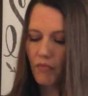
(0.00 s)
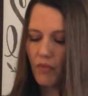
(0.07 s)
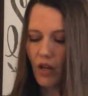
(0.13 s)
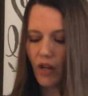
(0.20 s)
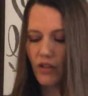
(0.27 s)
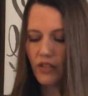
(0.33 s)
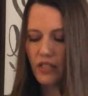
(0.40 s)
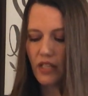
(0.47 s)

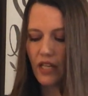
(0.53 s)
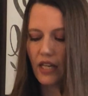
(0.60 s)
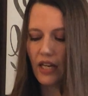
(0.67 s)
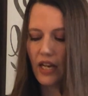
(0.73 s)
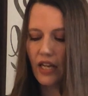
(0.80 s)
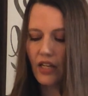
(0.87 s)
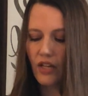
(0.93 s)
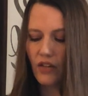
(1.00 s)
Paul said,
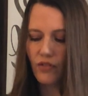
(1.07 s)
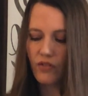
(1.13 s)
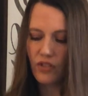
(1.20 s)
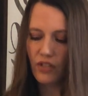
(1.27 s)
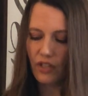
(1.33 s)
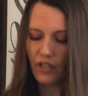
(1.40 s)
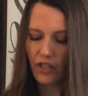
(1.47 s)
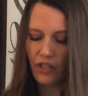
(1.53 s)
I know,
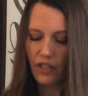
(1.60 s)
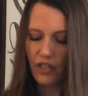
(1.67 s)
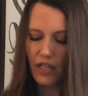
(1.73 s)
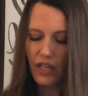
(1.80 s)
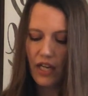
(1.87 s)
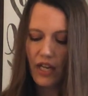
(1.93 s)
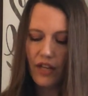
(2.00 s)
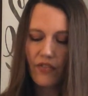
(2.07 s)
sir,
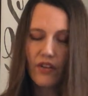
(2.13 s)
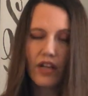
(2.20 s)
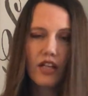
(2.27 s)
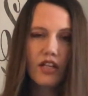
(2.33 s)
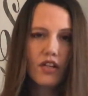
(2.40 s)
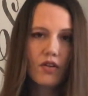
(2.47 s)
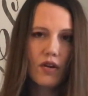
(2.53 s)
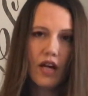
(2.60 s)
that
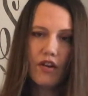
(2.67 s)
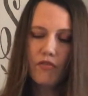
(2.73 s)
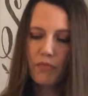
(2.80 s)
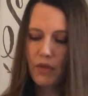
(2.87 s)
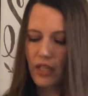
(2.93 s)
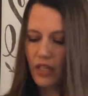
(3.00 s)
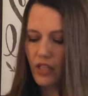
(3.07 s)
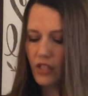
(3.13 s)
you have
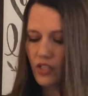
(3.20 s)
been a